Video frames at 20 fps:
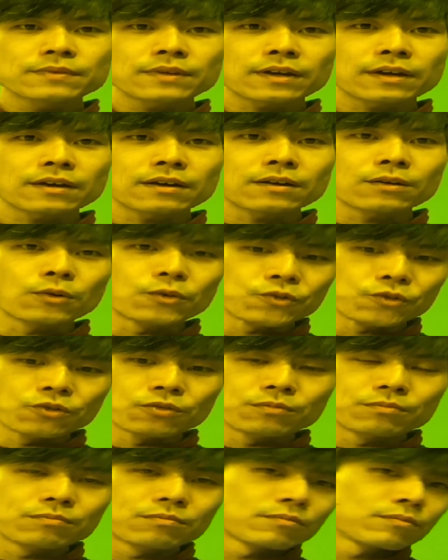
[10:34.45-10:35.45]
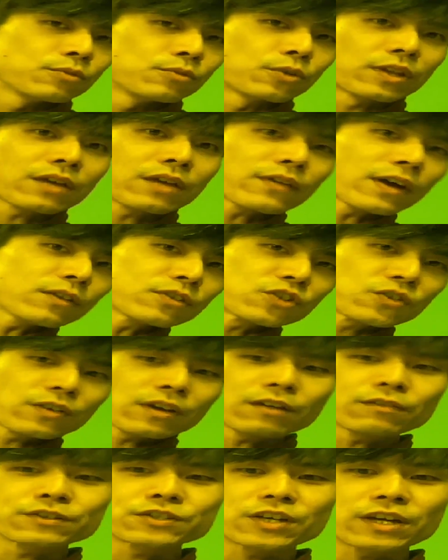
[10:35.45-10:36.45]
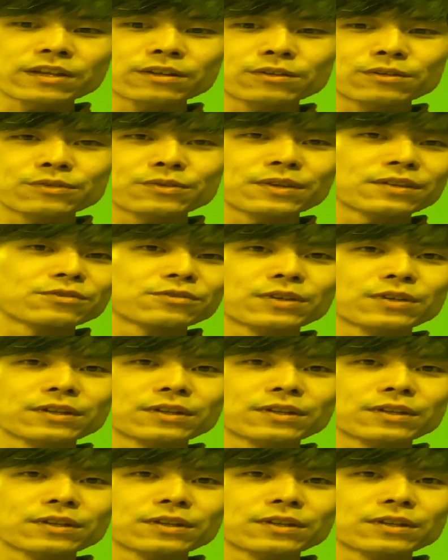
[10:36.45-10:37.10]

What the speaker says: Also, you can have alpha channel that